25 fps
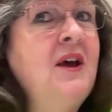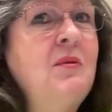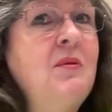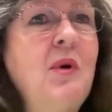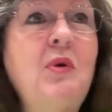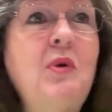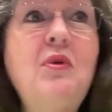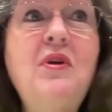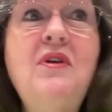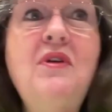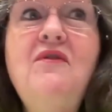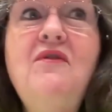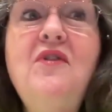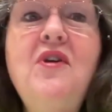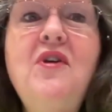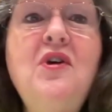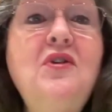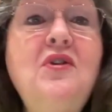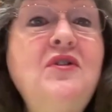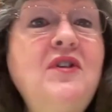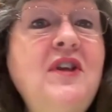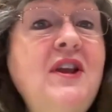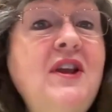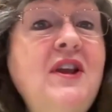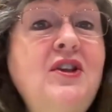But
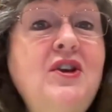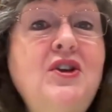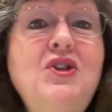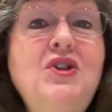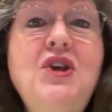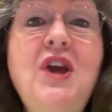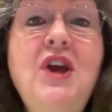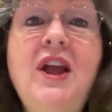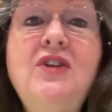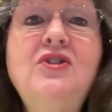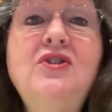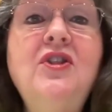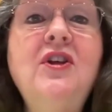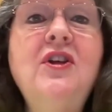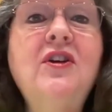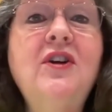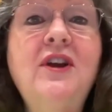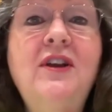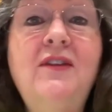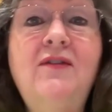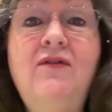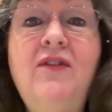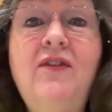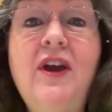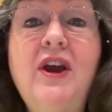refusing to change their
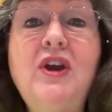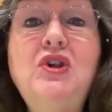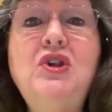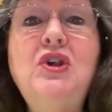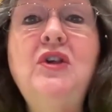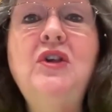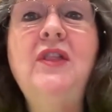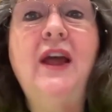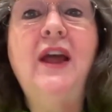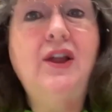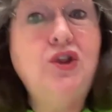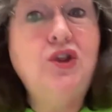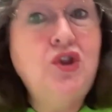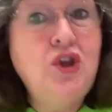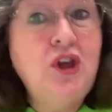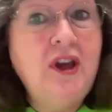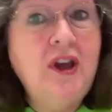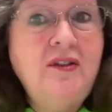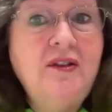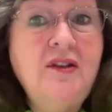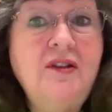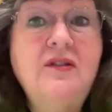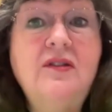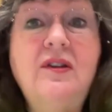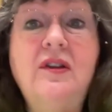conviction that
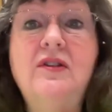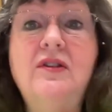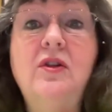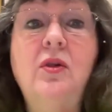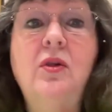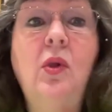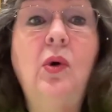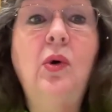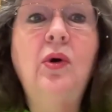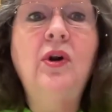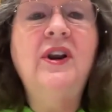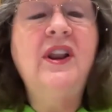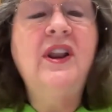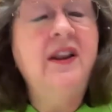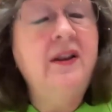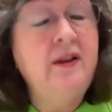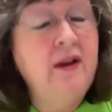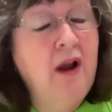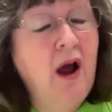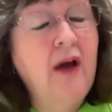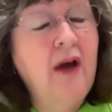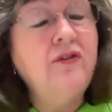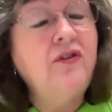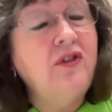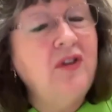Jesus is Lord and
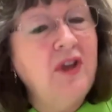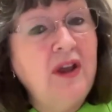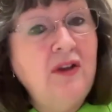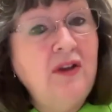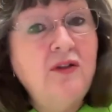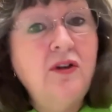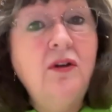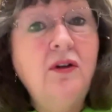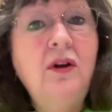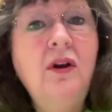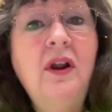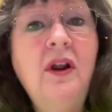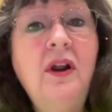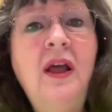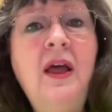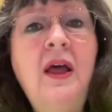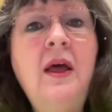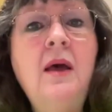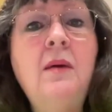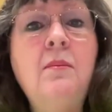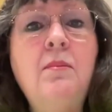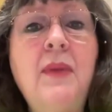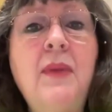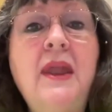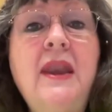not Caesar,
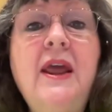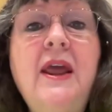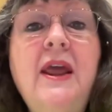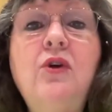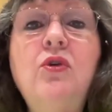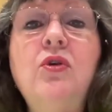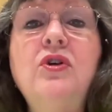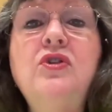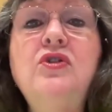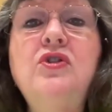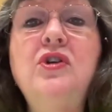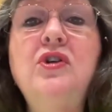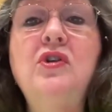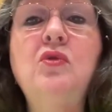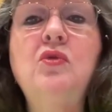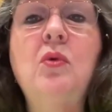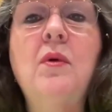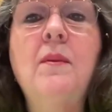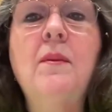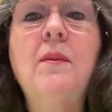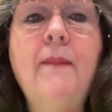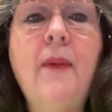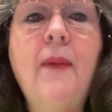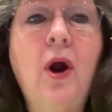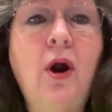many Christians
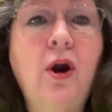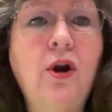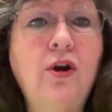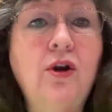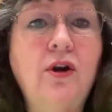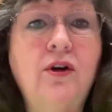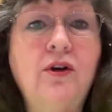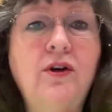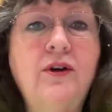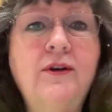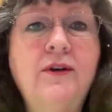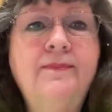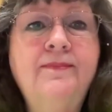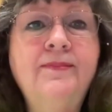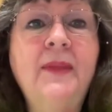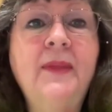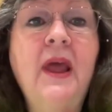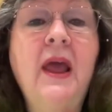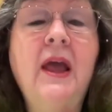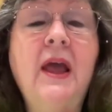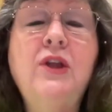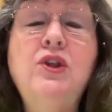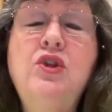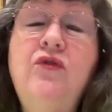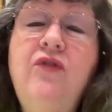were martyred.
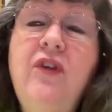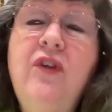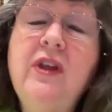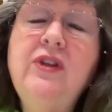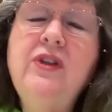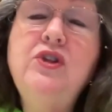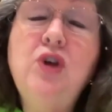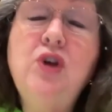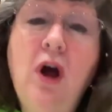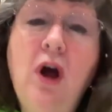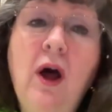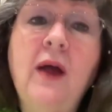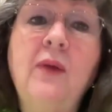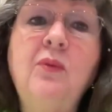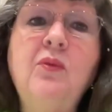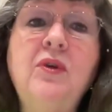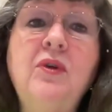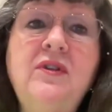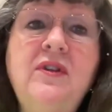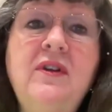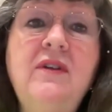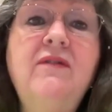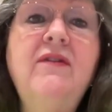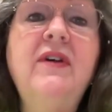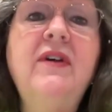And John
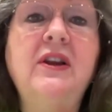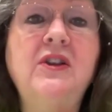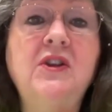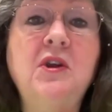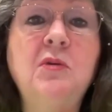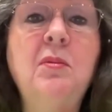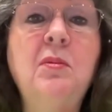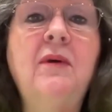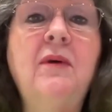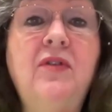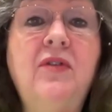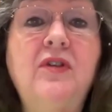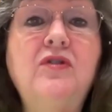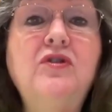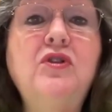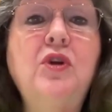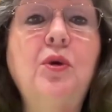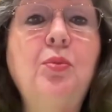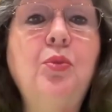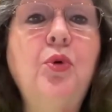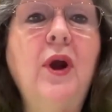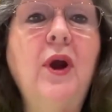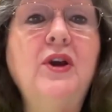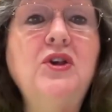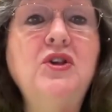was a victim of this
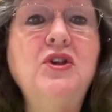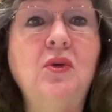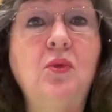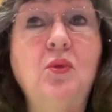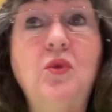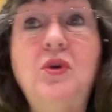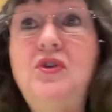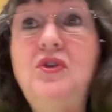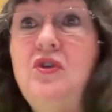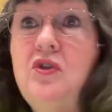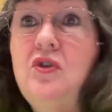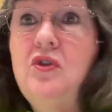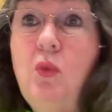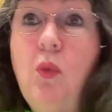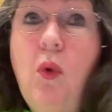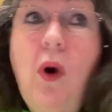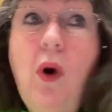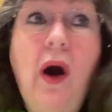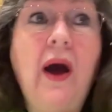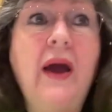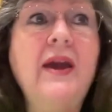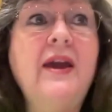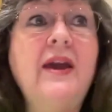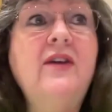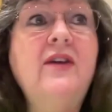oppression, which is
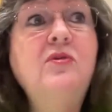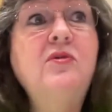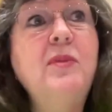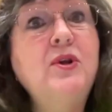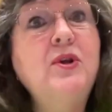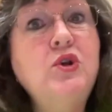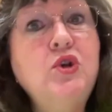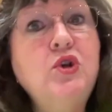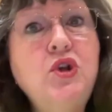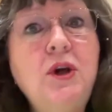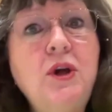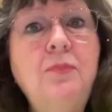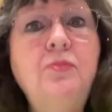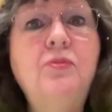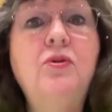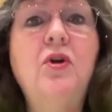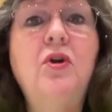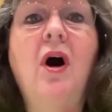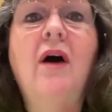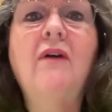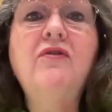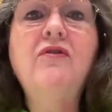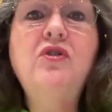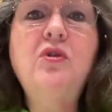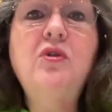why he's been shipped
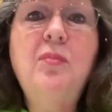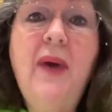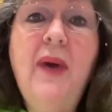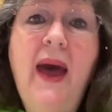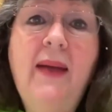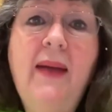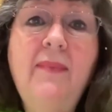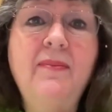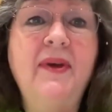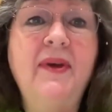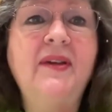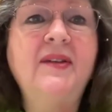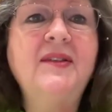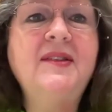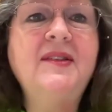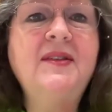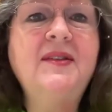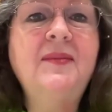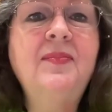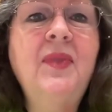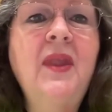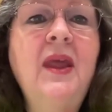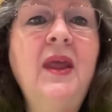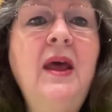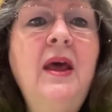off to Patmos.